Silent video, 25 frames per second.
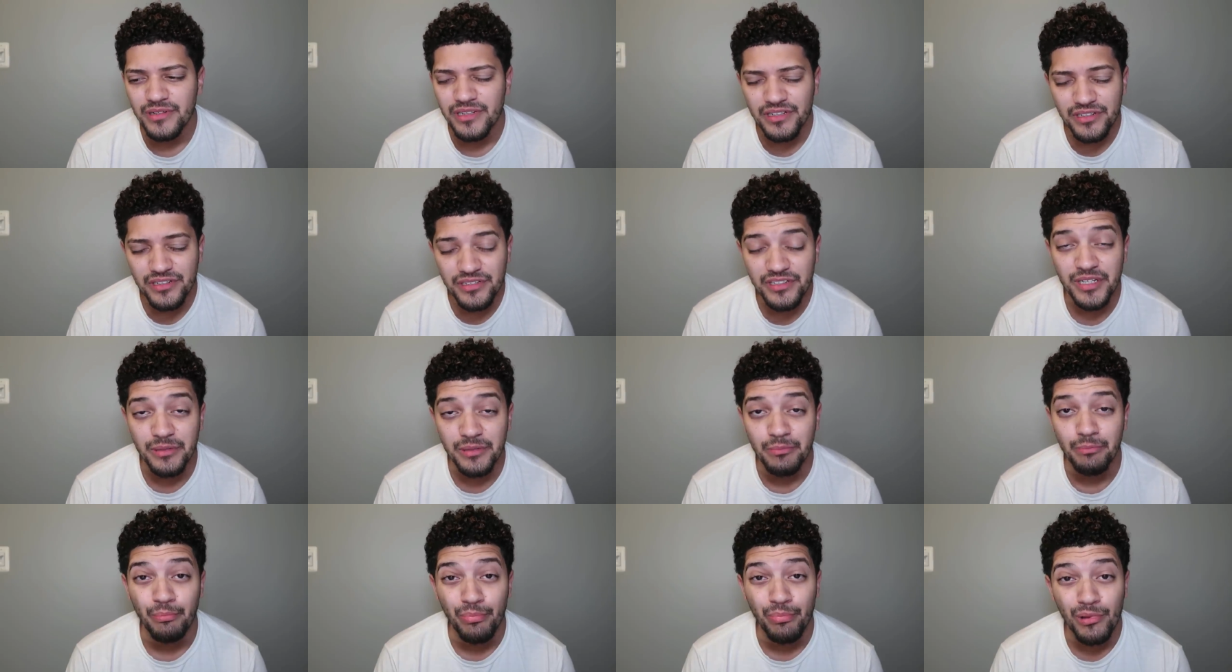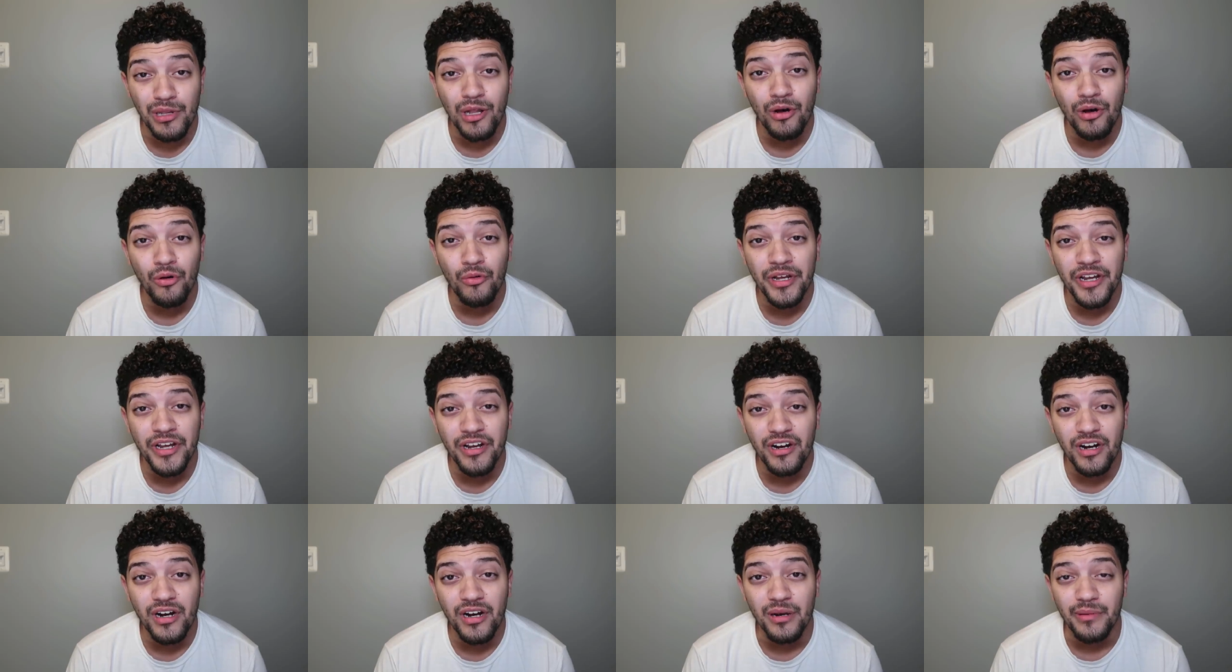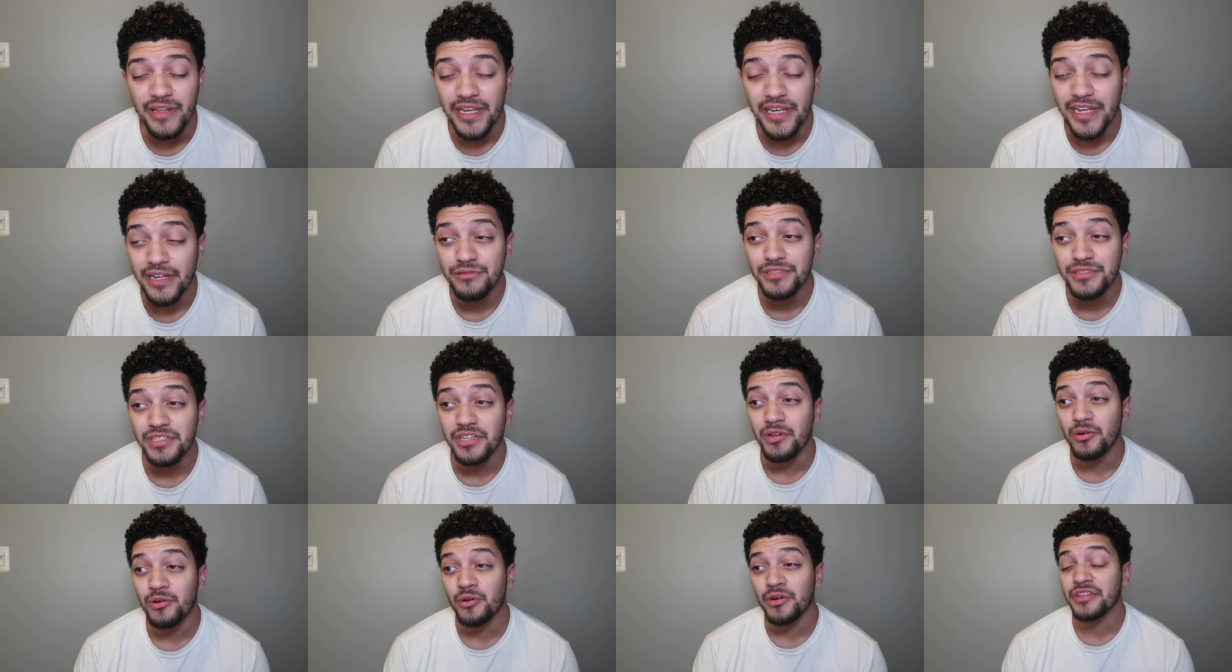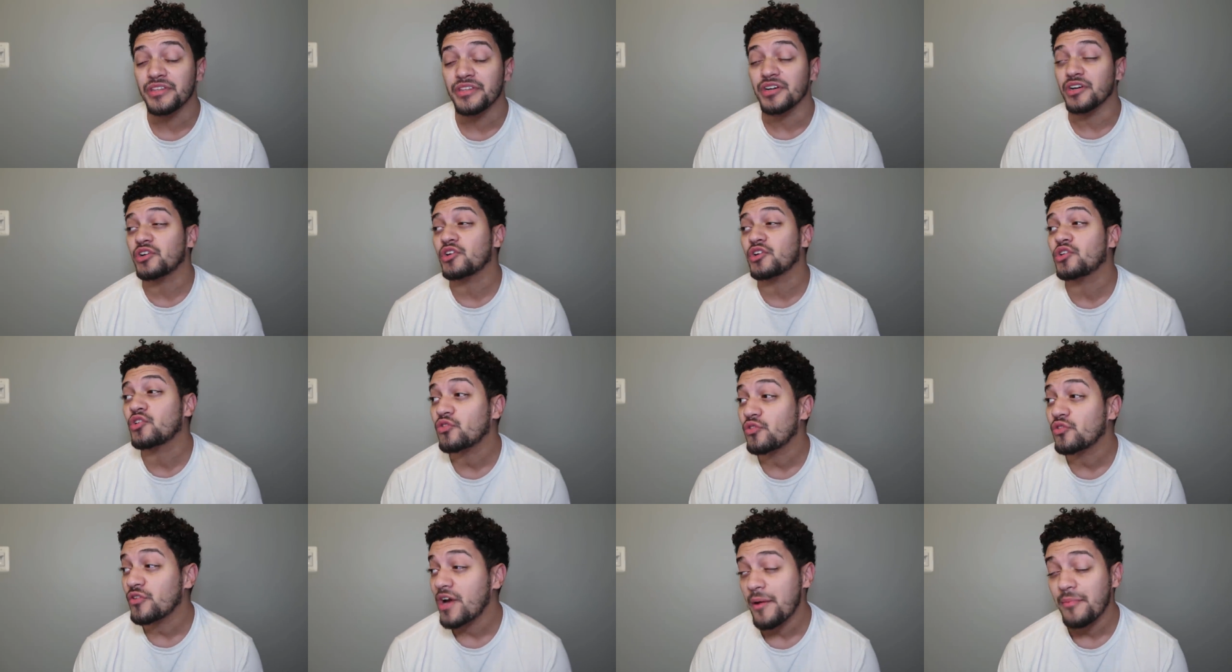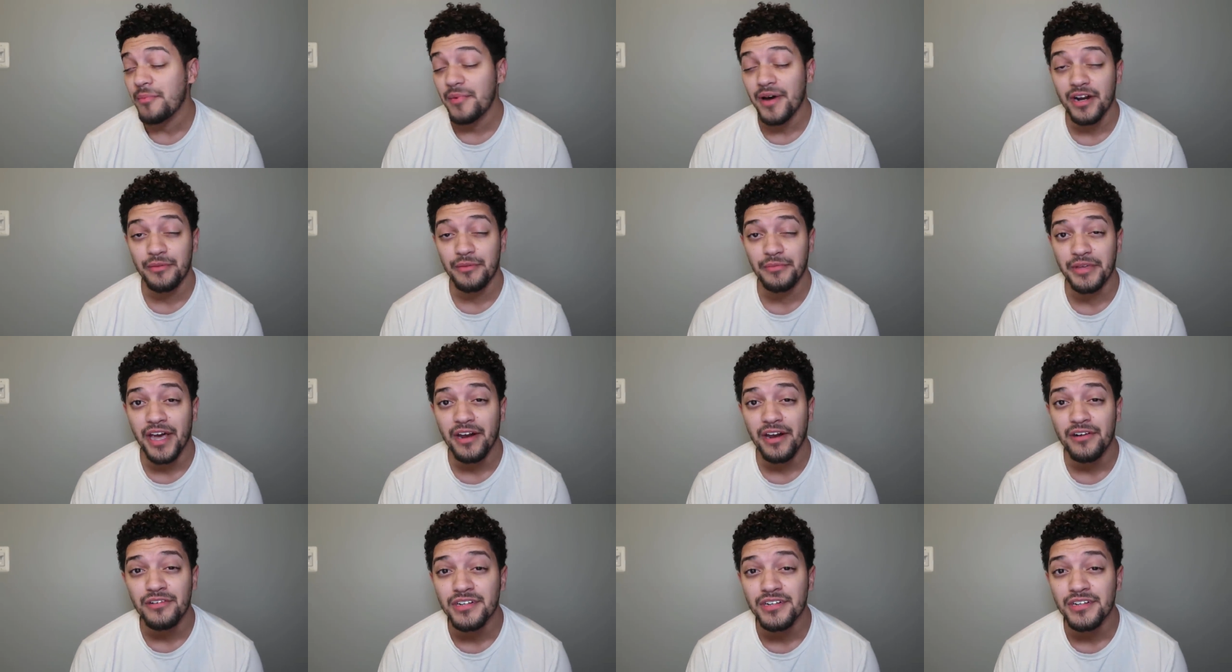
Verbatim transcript: Literally blowing up. Like, it was annoying the crap out of me.